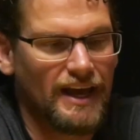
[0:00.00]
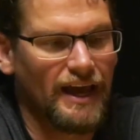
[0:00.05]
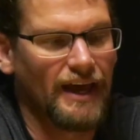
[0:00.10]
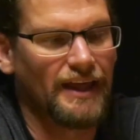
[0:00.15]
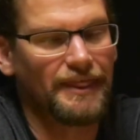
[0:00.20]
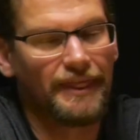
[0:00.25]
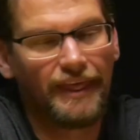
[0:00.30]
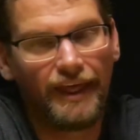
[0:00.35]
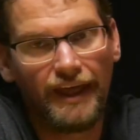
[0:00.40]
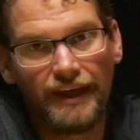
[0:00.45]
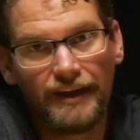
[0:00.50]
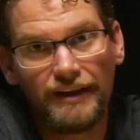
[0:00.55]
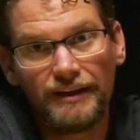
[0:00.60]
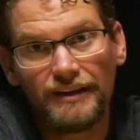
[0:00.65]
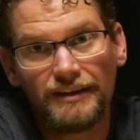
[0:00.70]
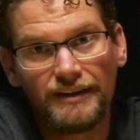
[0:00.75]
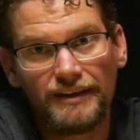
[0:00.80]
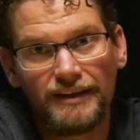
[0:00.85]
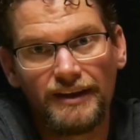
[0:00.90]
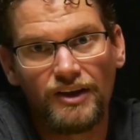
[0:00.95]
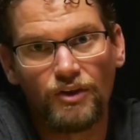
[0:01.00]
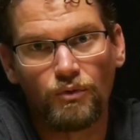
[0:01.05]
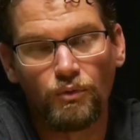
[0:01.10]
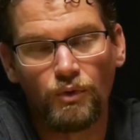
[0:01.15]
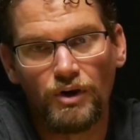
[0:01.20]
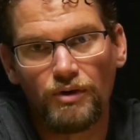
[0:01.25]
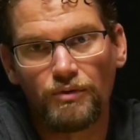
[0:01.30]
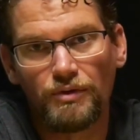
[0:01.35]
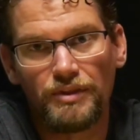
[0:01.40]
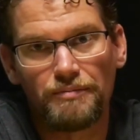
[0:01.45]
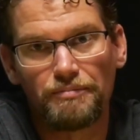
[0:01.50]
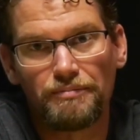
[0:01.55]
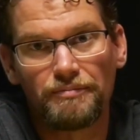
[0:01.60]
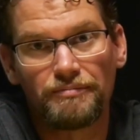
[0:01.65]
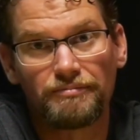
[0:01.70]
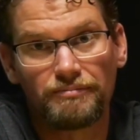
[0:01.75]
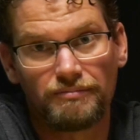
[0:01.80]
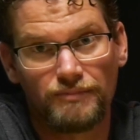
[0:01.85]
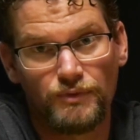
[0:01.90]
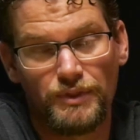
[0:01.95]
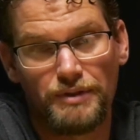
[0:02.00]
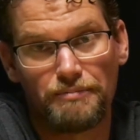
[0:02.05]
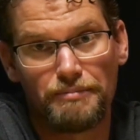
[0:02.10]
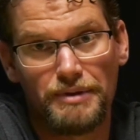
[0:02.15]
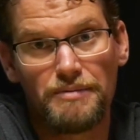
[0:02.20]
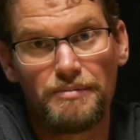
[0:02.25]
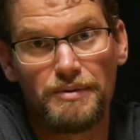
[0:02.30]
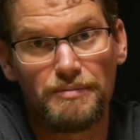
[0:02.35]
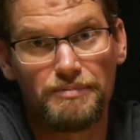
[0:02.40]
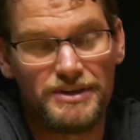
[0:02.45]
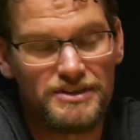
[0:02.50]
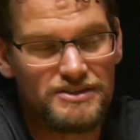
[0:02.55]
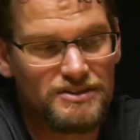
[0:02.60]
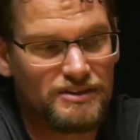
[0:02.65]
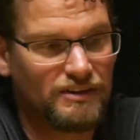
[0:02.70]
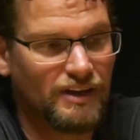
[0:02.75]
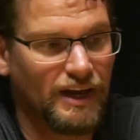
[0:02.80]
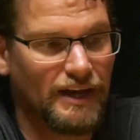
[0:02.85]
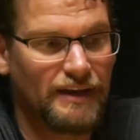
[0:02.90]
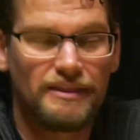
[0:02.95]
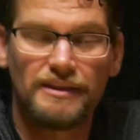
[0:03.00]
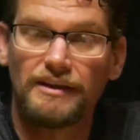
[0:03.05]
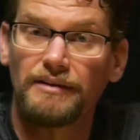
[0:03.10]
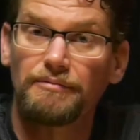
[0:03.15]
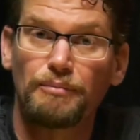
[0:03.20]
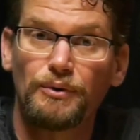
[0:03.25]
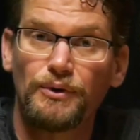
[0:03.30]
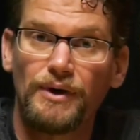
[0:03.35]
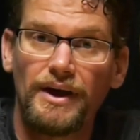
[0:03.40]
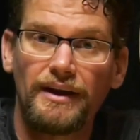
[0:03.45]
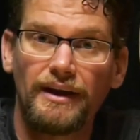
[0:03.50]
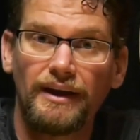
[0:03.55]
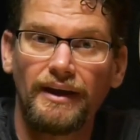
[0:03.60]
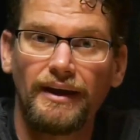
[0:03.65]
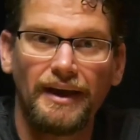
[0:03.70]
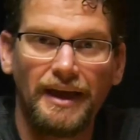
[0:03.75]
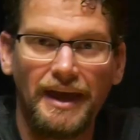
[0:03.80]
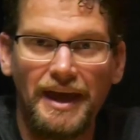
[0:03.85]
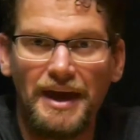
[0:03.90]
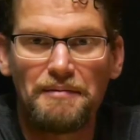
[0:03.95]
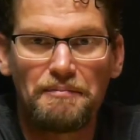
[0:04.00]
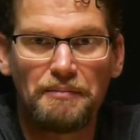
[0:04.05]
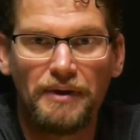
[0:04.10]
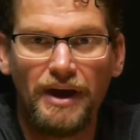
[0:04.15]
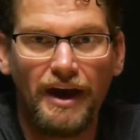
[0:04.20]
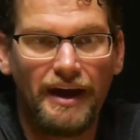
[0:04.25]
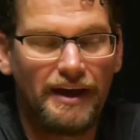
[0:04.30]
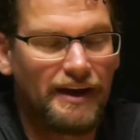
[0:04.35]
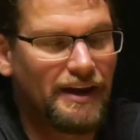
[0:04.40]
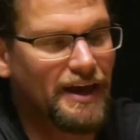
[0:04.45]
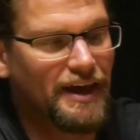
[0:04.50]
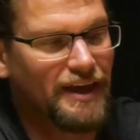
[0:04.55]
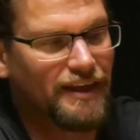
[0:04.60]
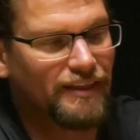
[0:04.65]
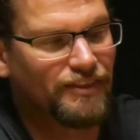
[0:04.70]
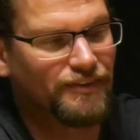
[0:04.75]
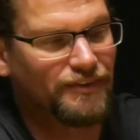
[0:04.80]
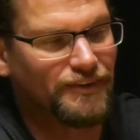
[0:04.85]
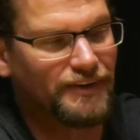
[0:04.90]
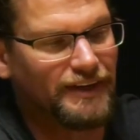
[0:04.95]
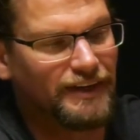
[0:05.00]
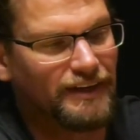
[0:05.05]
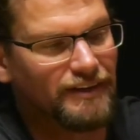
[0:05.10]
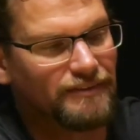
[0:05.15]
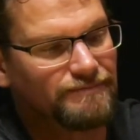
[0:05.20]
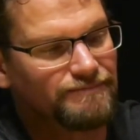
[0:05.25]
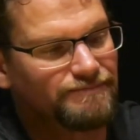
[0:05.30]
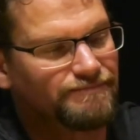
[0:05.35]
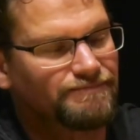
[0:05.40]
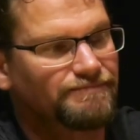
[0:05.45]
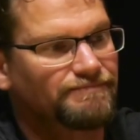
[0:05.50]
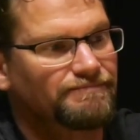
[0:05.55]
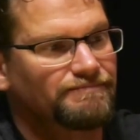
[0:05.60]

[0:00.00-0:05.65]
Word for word: And then it'll work with a, with a BB pistol like the Beretta M9A3.